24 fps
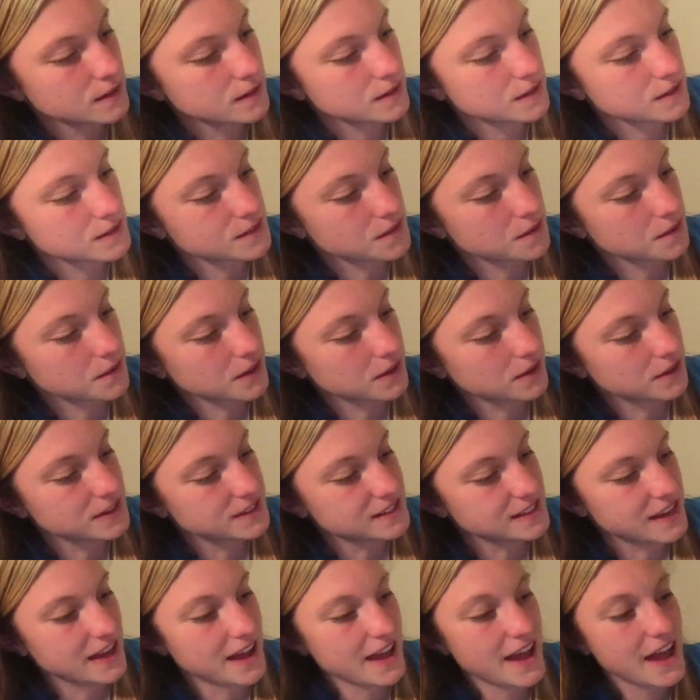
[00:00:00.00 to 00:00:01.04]
So we're going
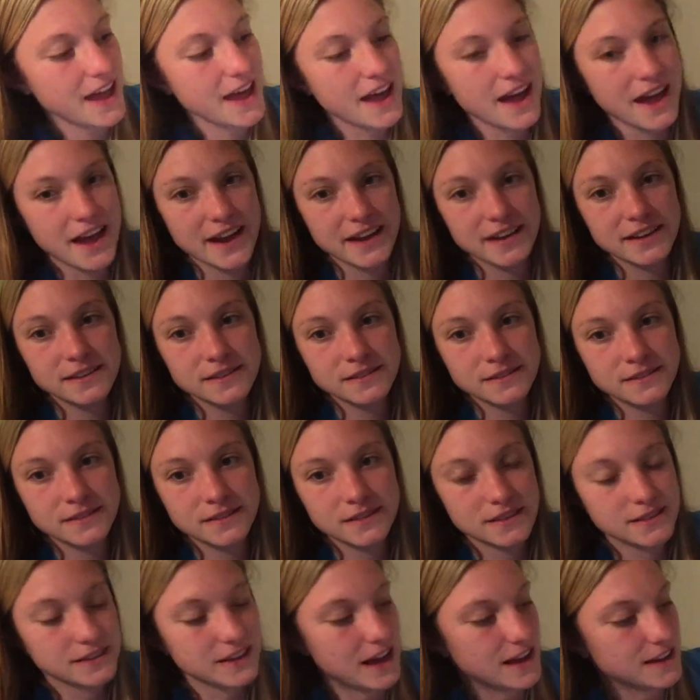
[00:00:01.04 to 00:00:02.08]
to add
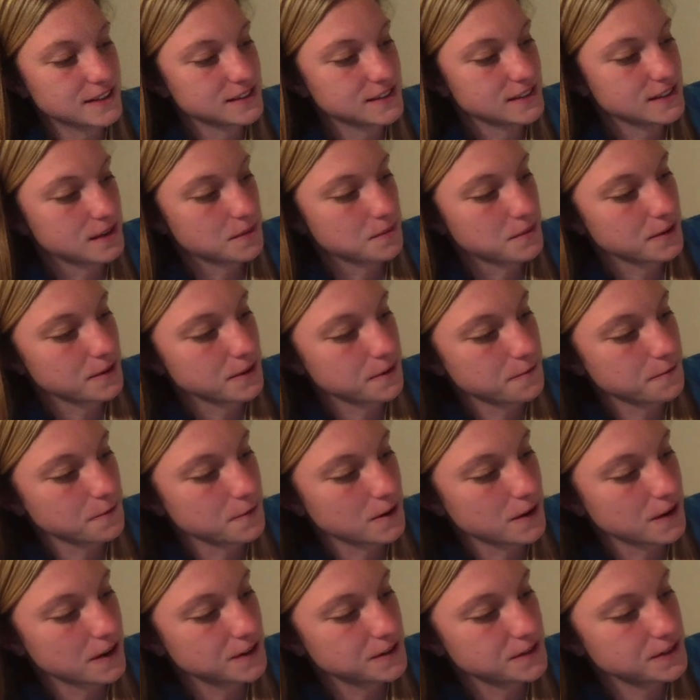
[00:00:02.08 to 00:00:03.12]
the last number, the
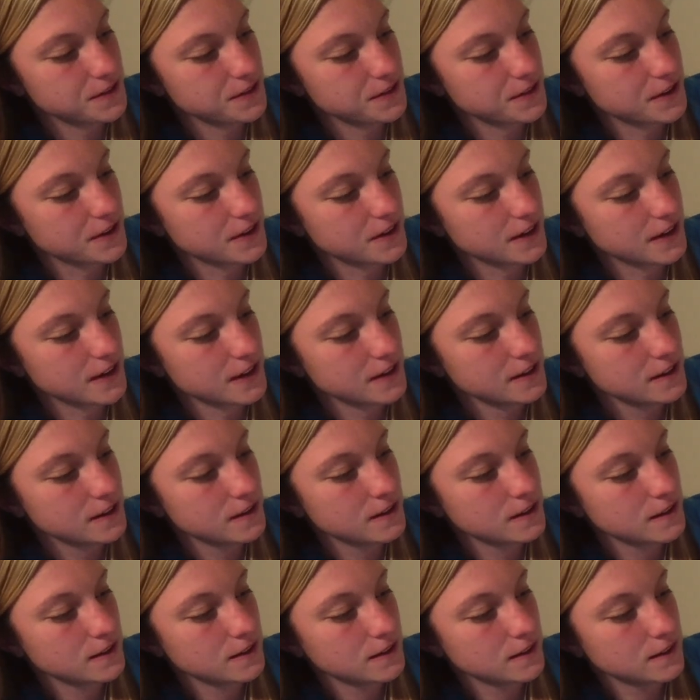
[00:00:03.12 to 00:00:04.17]
430,
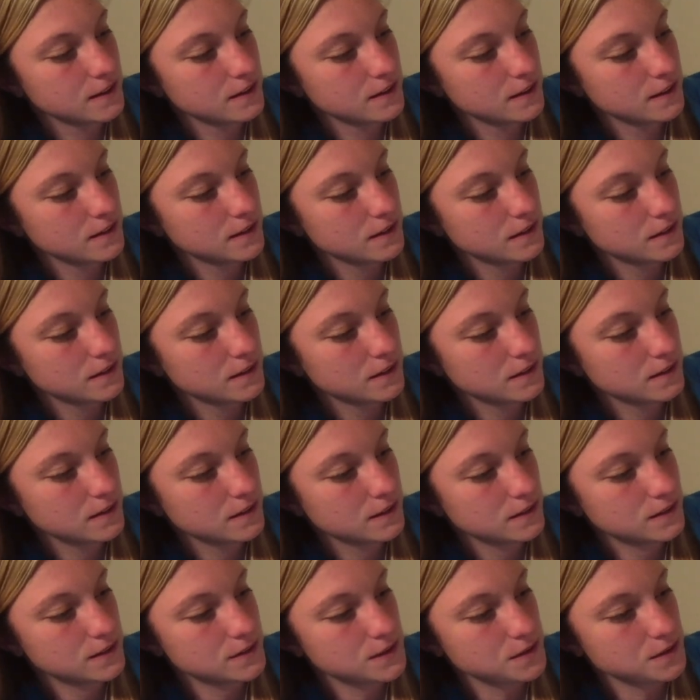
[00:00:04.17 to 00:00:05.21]

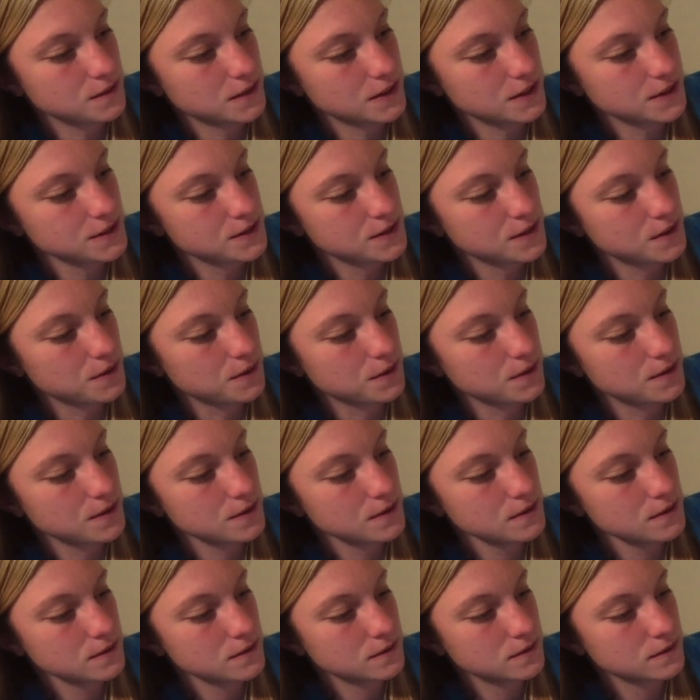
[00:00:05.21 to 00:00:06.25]
to our
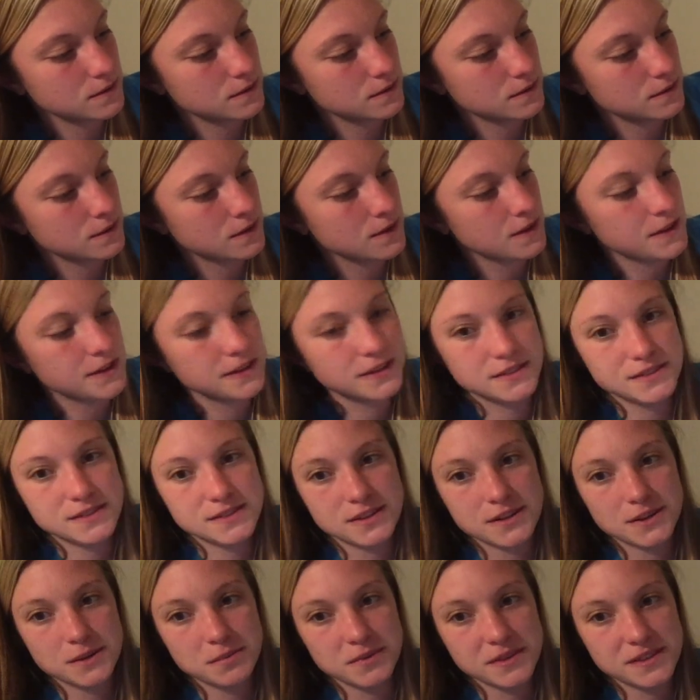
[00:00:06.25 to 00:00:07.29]
total.
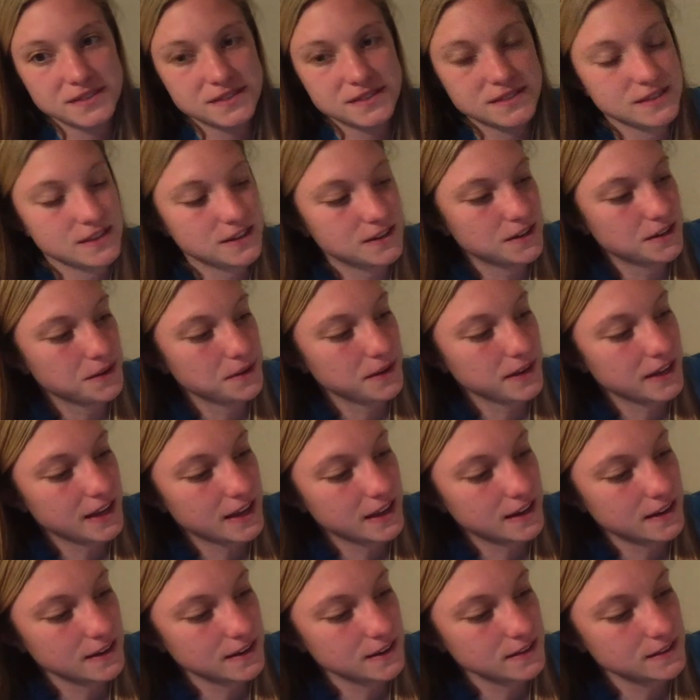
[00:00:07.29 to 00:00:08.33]
0 plus 0
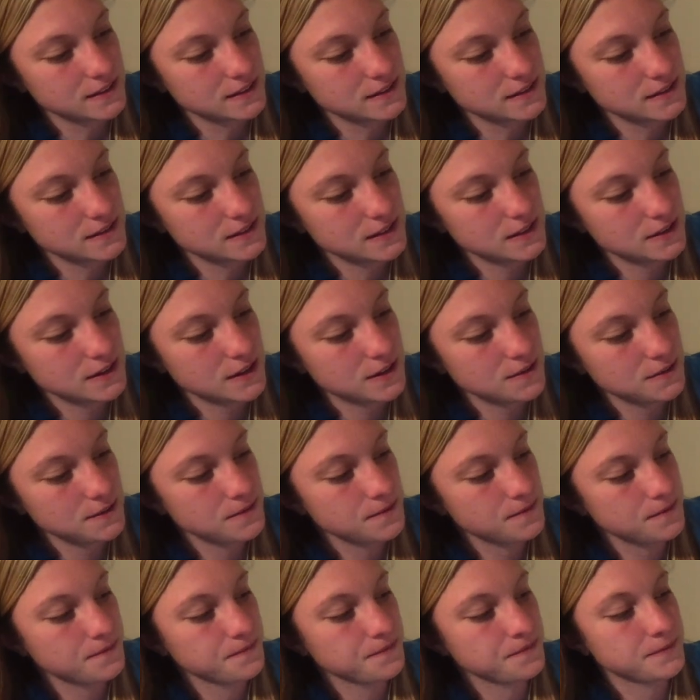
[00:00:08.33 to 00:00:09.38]
again is 0.
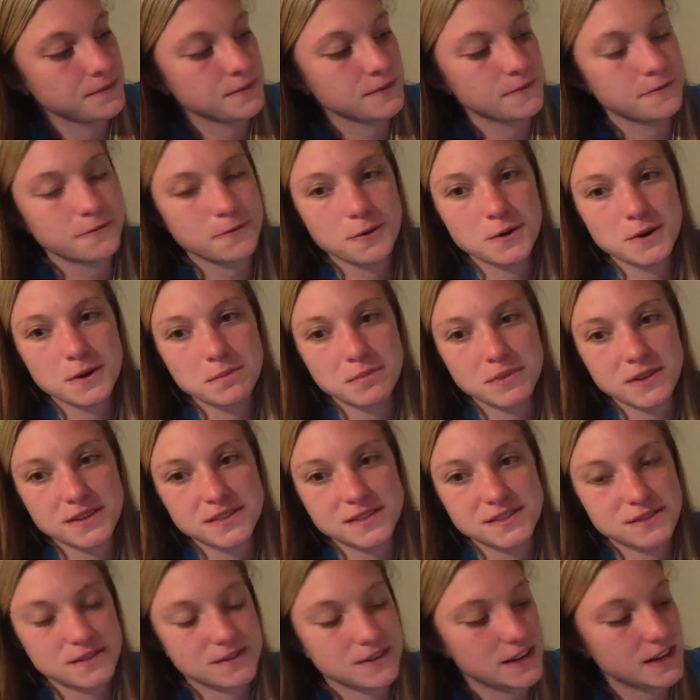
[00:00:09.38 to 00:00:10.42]
4 plus
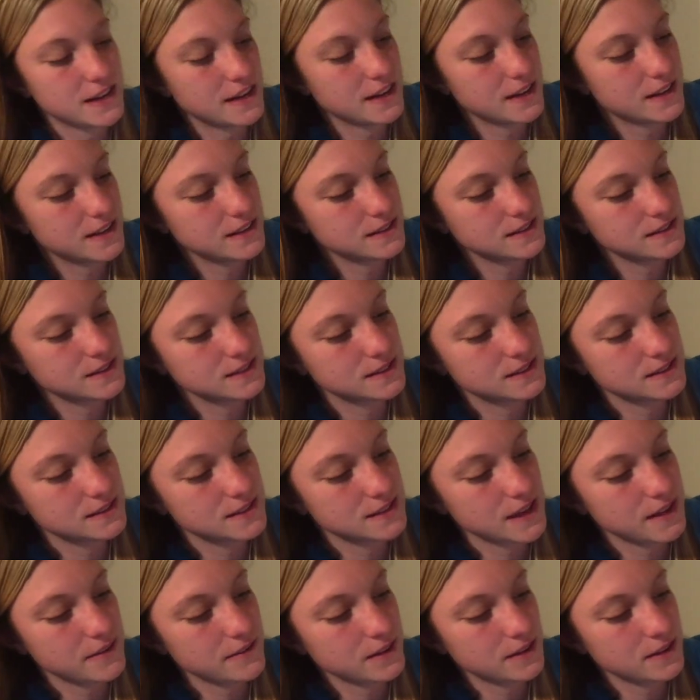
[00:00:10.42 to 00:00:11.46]
3 is
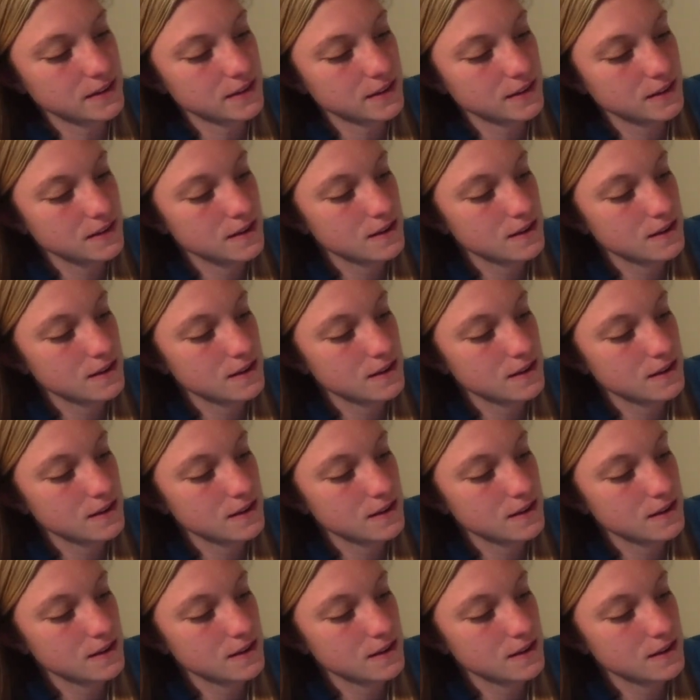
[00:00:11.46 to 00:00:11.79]
7.